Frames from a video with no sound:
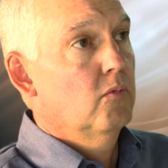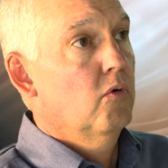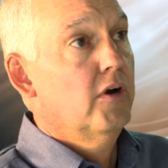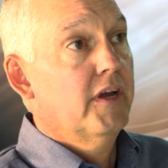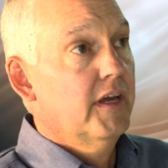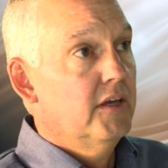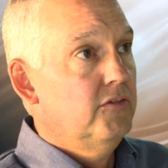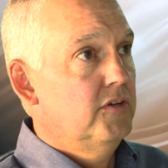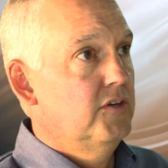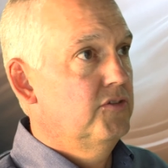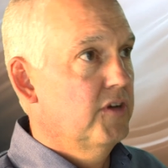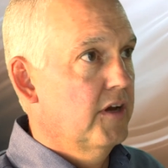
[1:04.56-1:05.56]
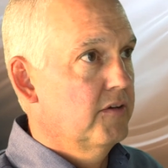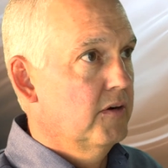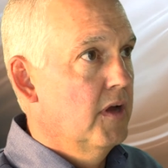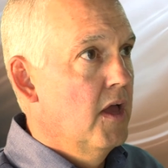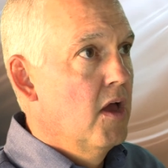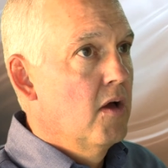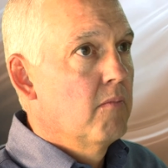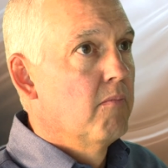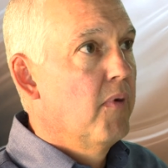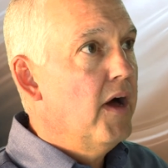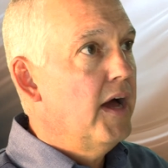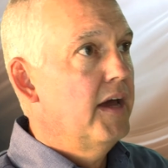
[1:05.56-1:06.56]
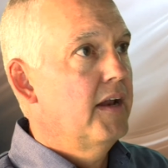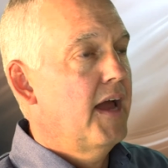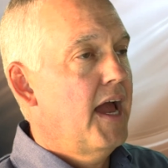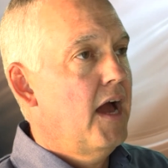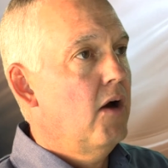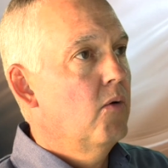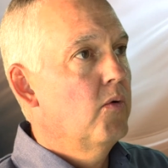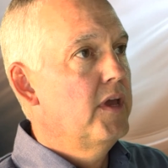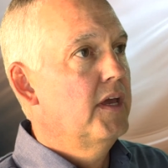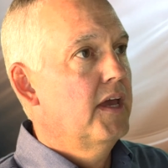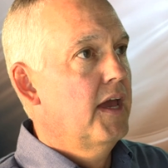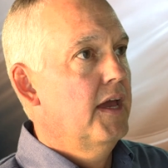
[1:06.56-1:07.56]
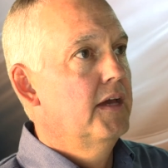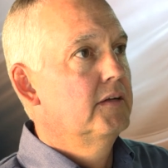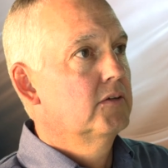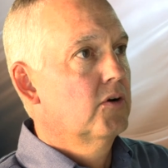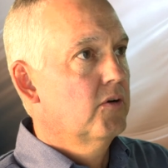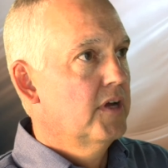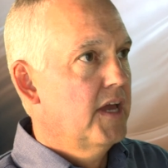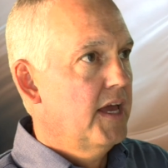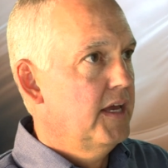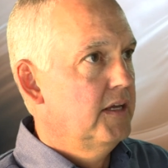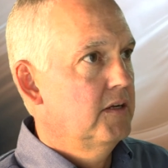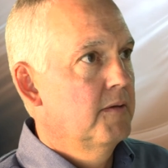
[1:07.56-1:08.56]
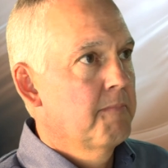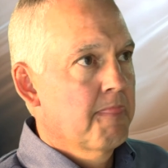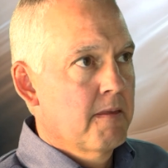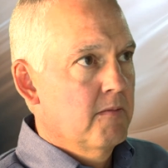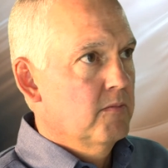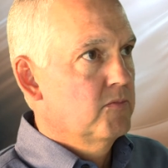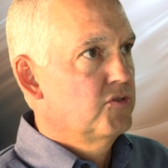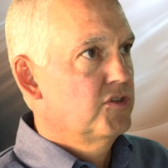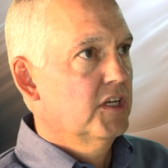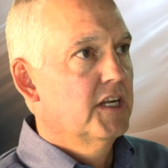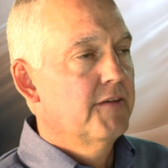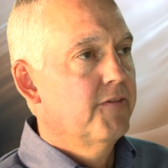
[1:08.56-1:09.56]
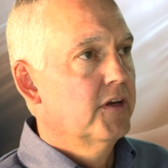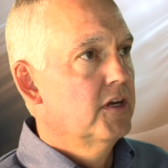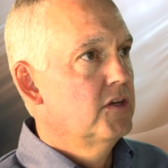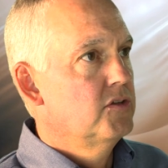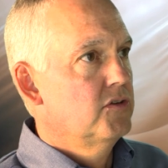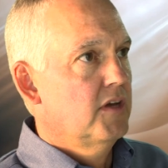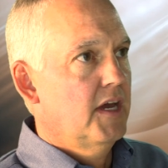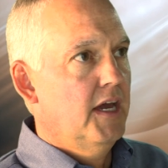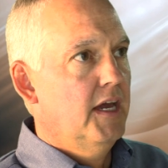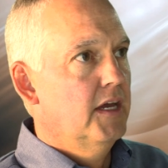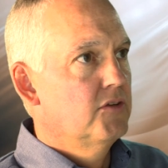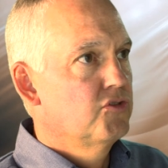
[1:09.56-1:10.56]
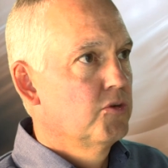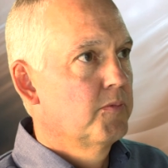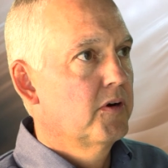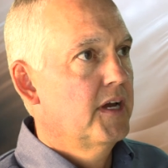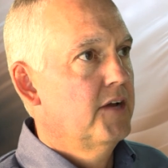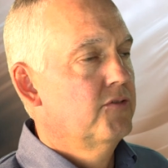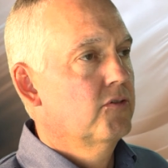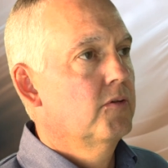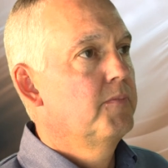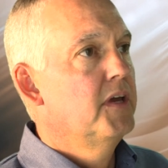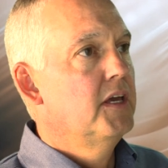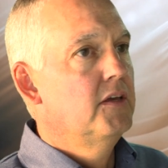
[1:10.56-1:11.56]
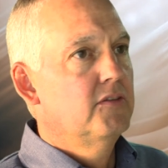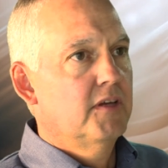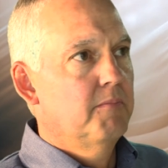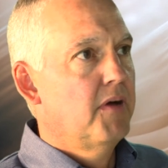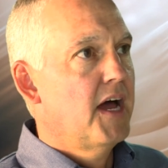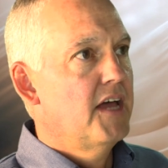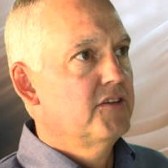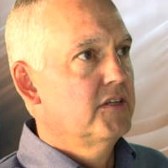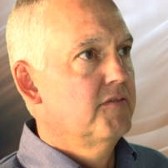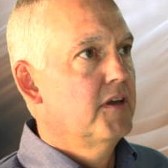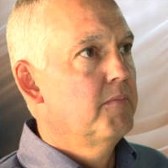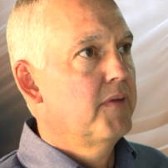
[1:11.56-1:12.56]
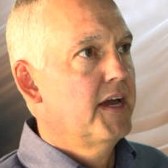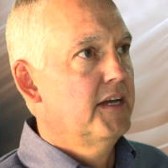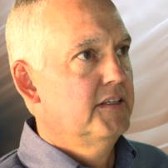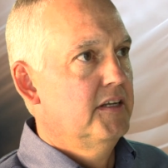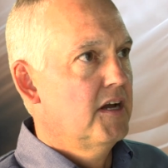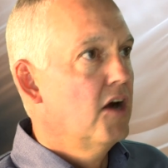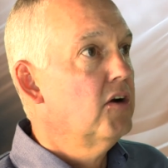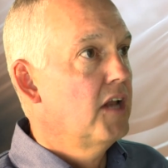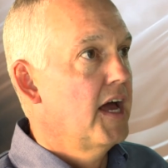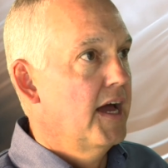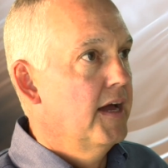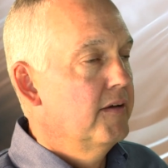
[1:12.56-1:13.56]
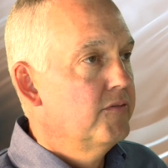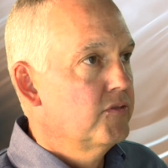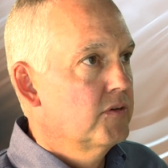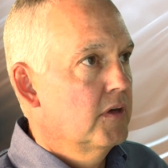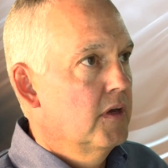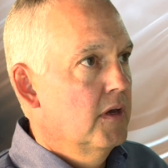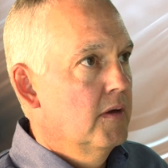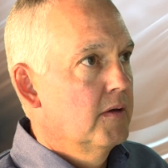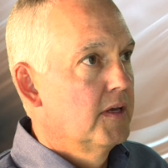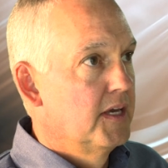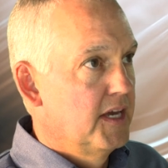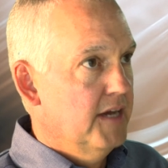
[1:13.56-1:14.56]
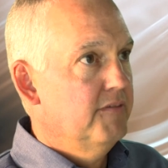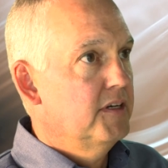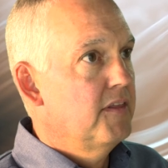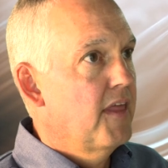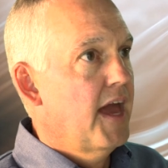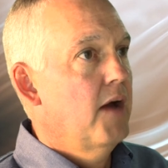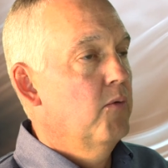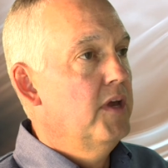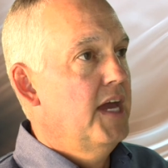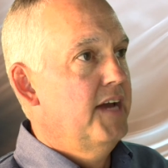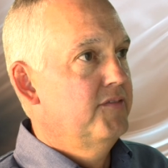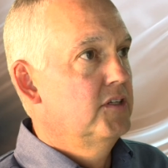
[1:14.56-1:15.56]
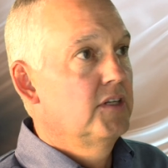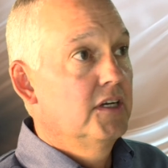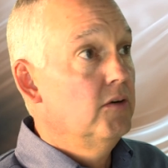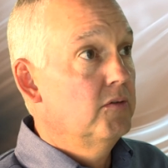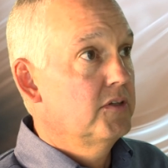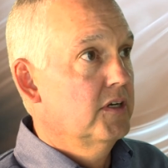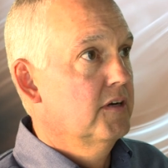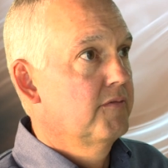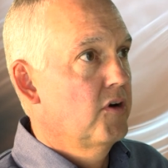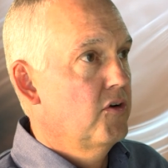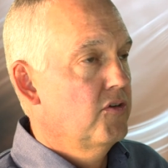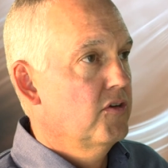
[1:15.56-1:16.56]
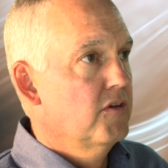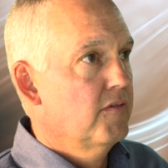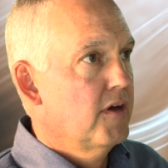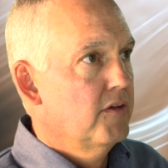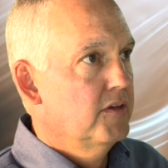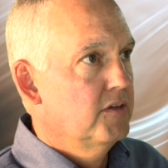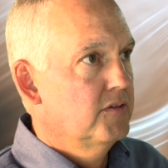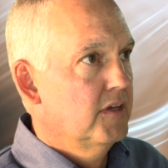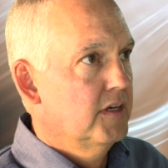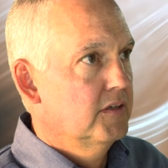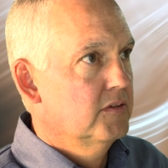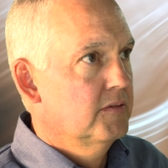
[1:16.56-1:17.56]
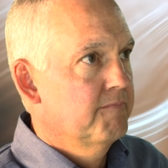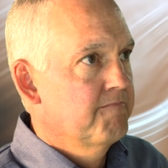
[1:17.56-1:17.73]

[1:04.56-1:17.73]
work against each other, but how we can create significance and supernatural peace and positive impact in our lives, given that we have to deal with the convergence of all these things.